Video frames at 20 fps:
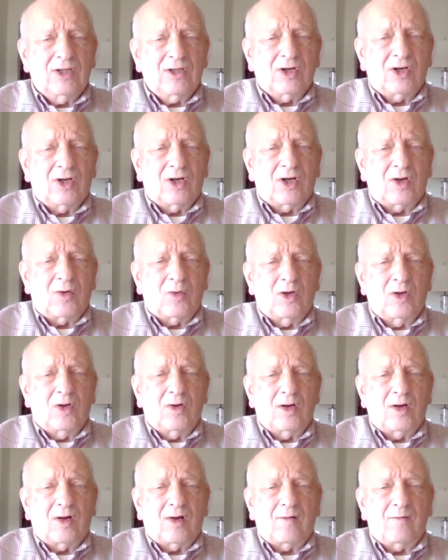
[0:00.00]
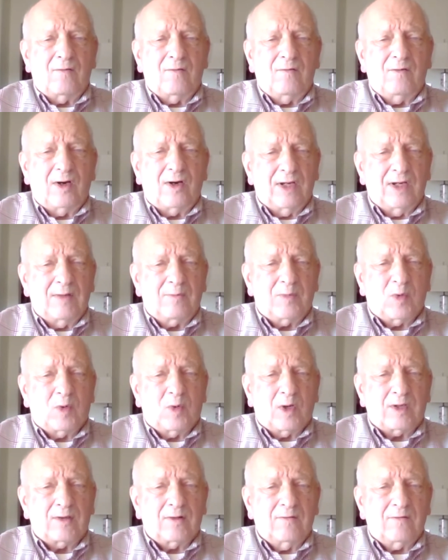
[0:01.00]
are very
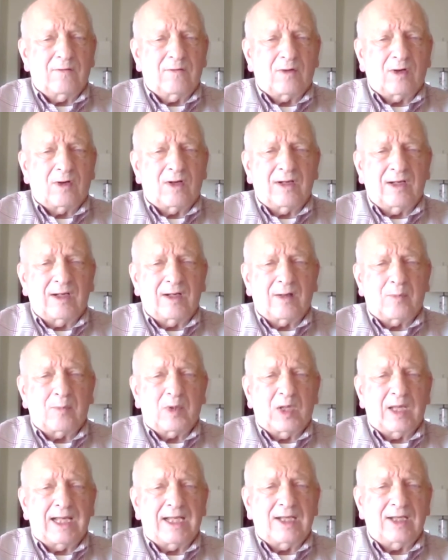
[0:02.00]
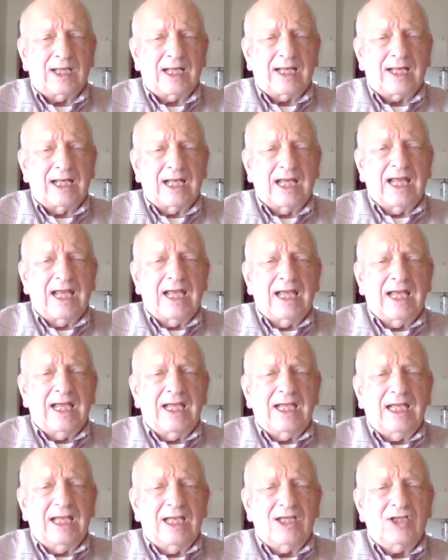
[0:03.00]
important for an airplane that
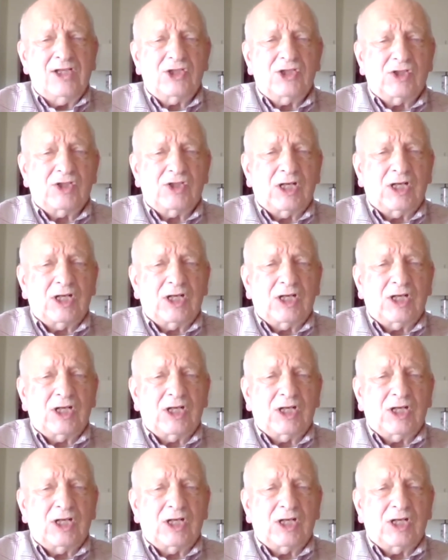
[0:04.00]
is